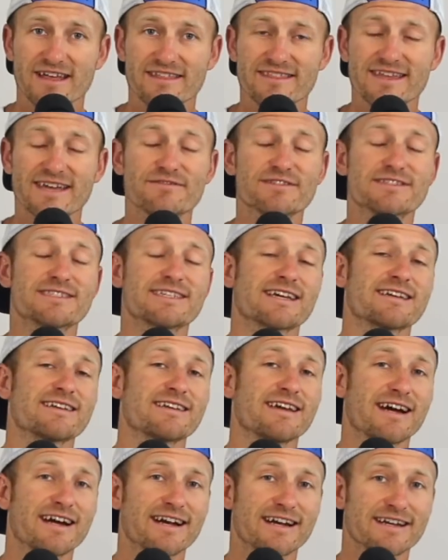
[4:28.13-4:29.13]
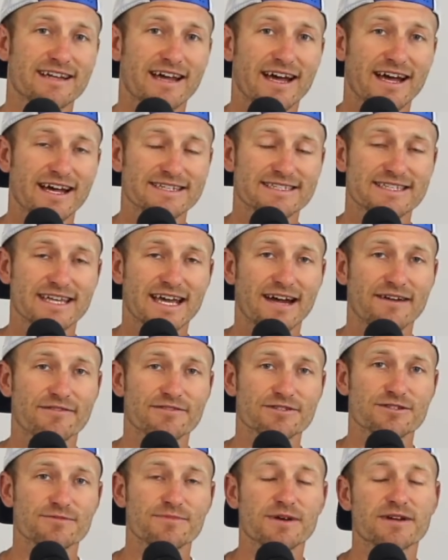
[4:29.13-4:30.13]
They have the second highest
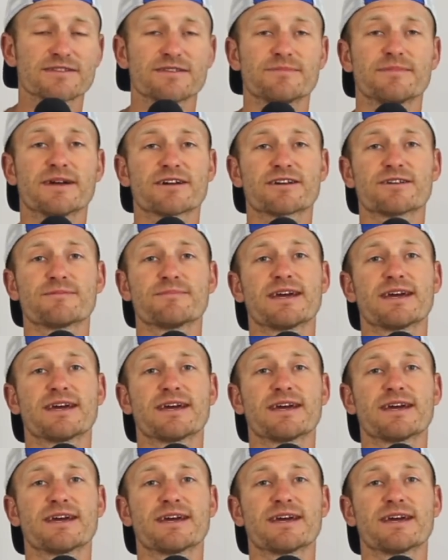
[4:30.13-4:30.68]
average among the American